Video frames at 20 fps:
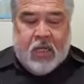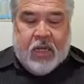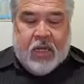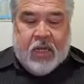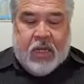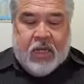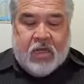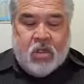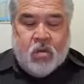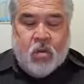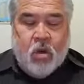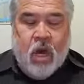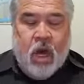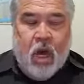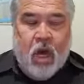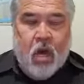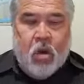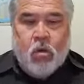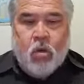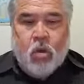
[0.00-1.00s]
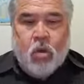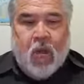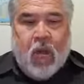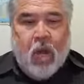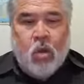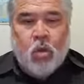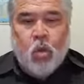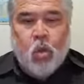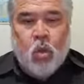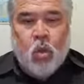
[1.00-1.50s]
And so how
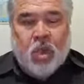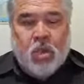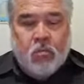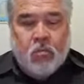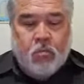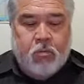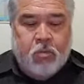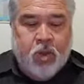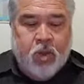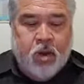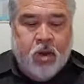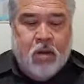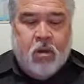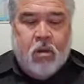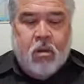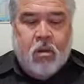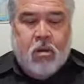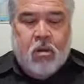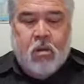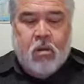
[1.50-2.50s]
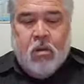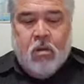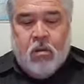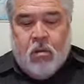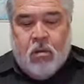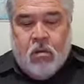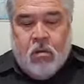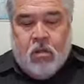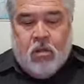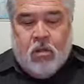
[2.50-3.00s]
how do we compare
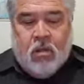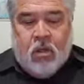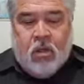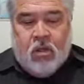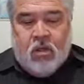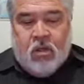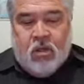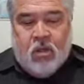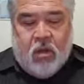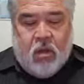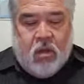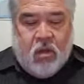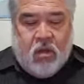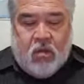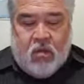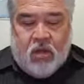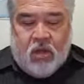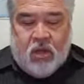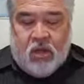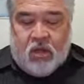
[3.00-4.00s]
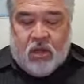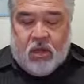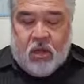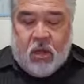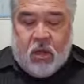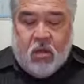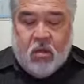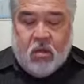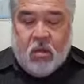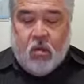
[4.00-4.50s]
the, the all this?
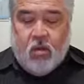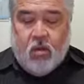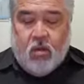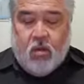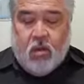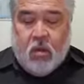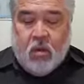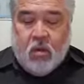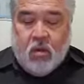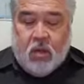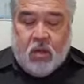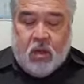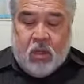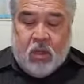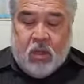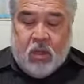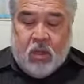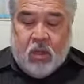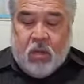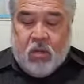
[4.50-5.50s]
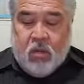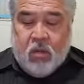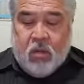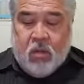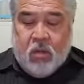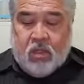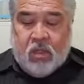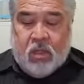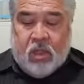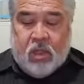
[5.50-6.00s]
Look at we look at what the, the what
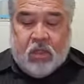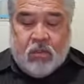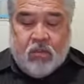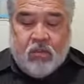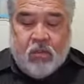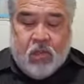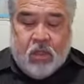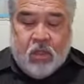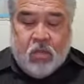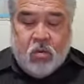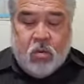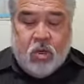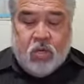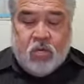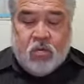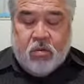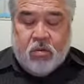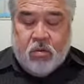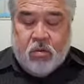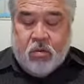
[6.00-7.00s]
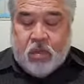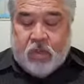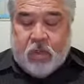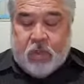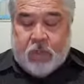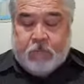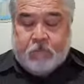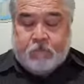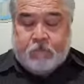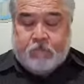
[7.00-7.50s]
it says, verse one through
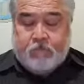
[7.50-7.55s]
thirteen.